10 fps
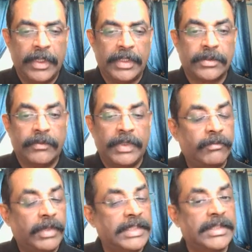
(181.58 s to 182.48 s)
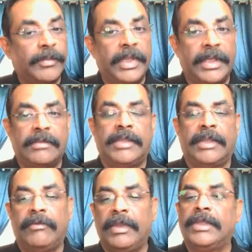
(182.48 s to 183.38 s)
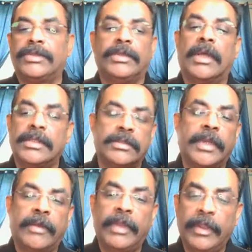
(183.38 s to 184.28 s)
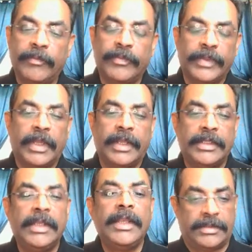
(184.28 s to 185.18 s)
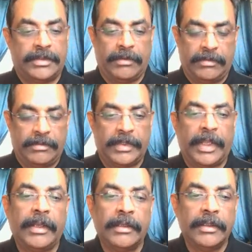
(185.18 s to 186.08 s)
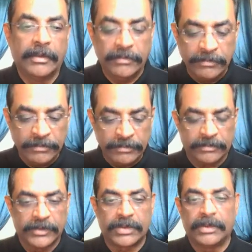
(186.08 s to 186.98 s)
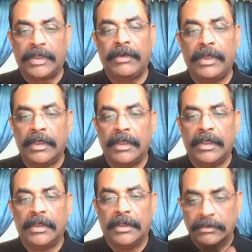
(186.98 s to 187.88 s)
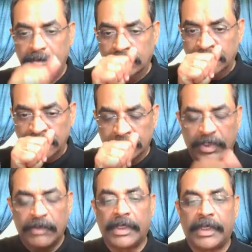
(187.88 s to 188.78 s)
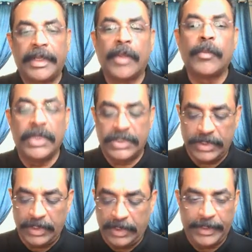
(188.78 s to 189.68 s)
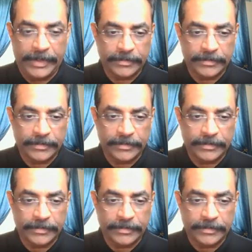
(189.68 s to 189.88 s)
So what is update? Then we should also have a delete row, right? So they will they will create a position delete.